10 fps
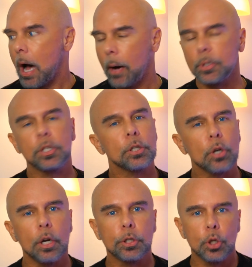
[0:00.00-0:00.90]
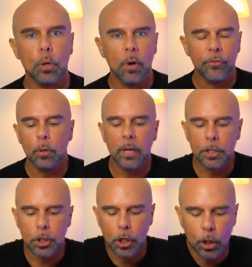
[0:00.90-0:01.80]
I was just on a Zoom a few
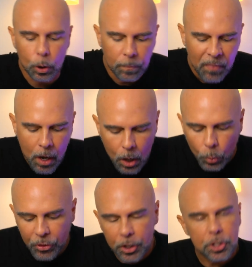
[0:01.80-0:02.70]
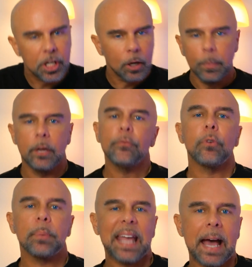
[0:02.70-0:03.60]
minutes ago with a gentleman
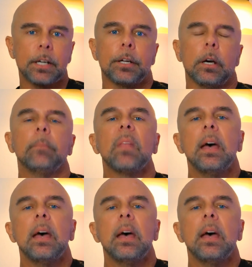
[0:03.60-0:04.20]
from Canada.